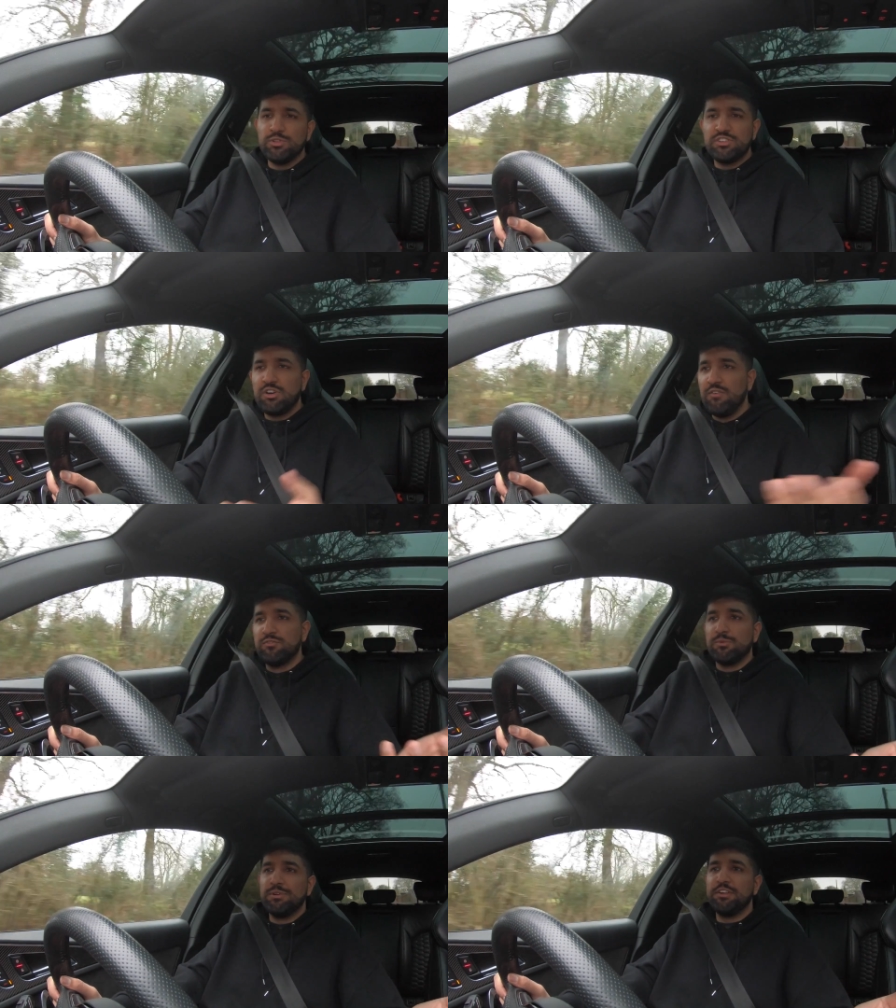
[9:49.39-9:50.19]
this
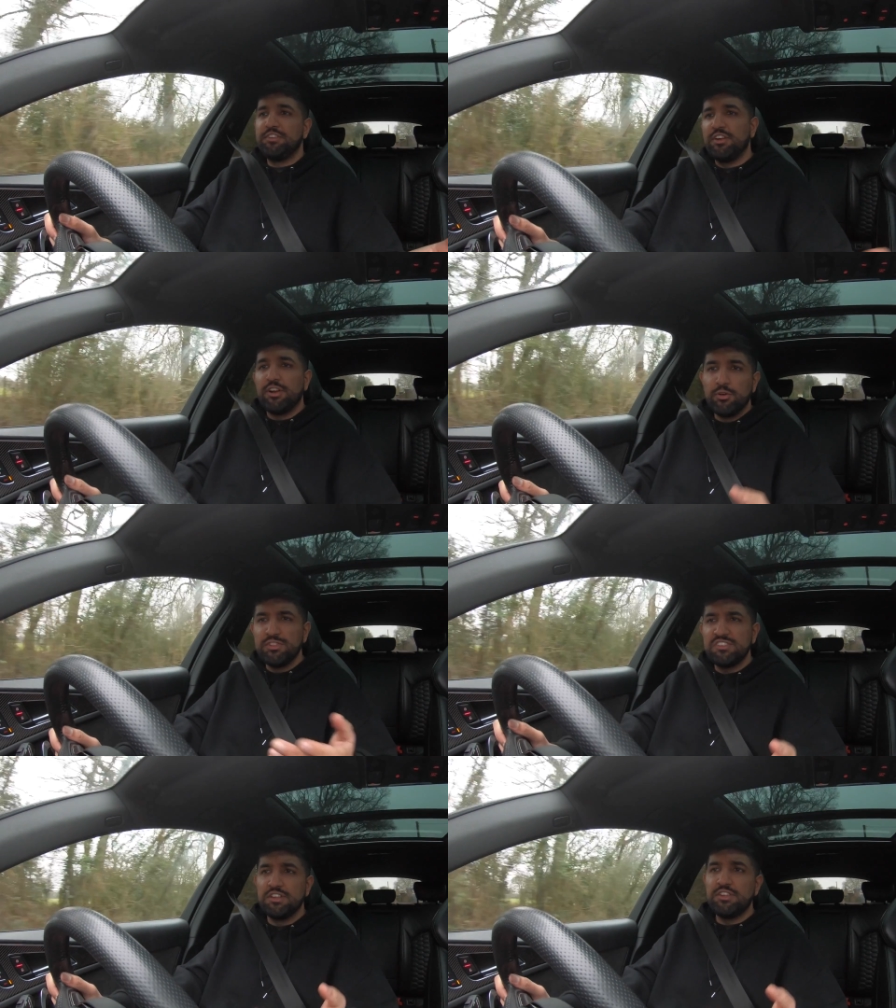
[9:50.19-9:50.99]
comfortable interior i know
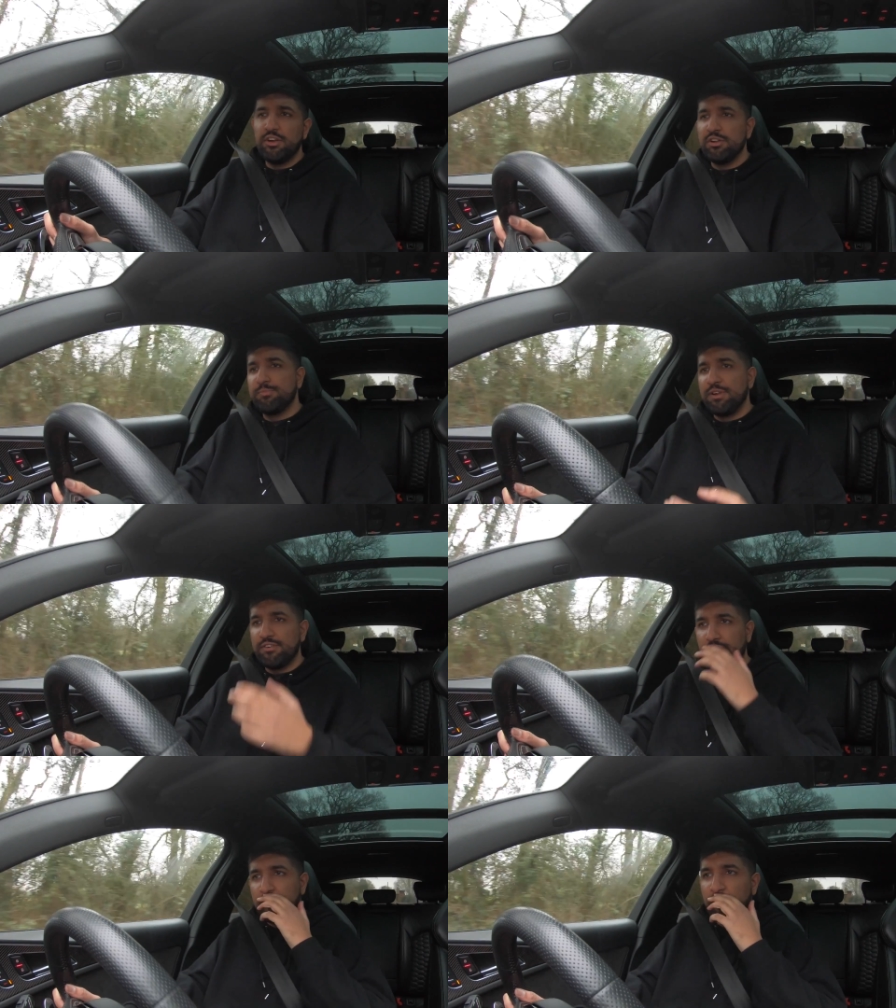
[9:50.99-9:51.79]
this interior has been
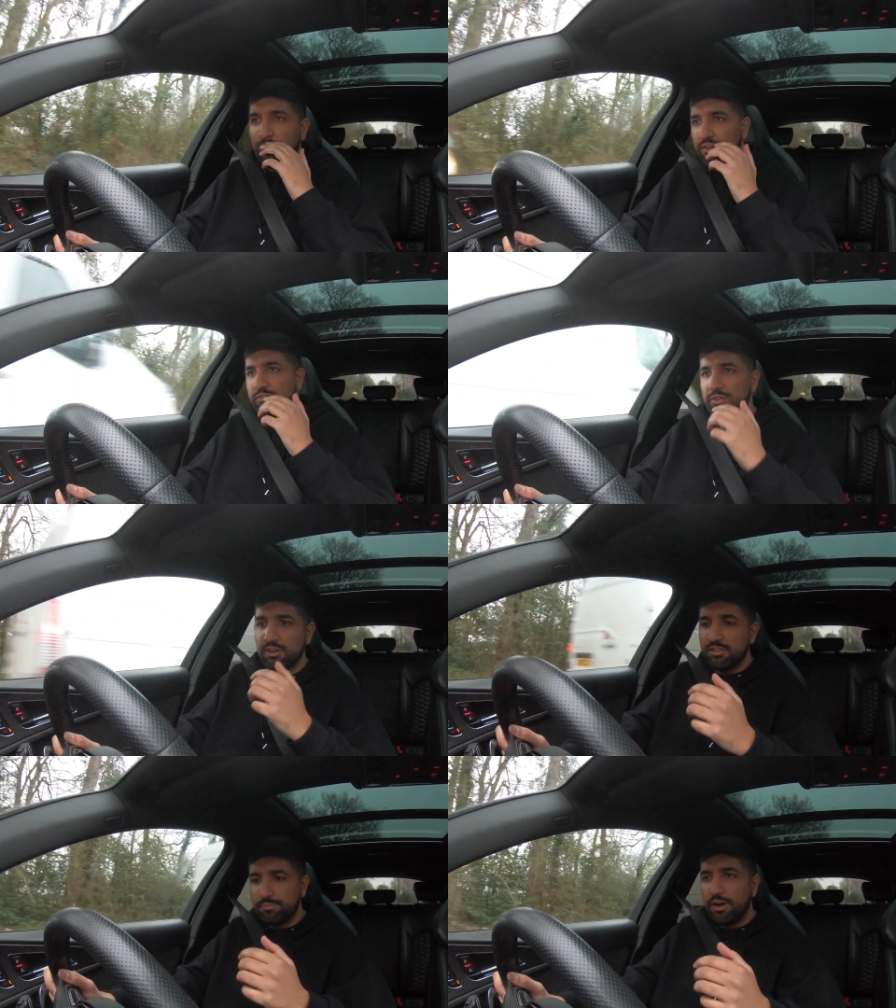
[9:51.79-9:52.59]
around for quite a few
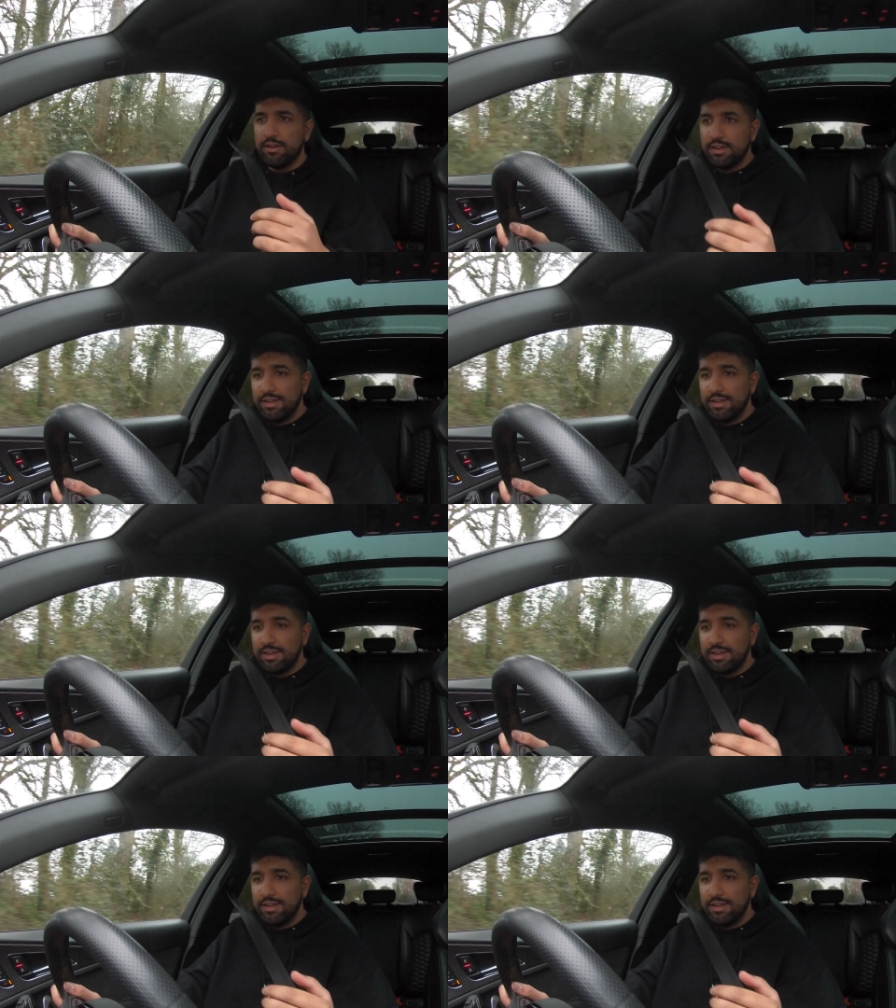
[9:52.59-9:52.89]
years but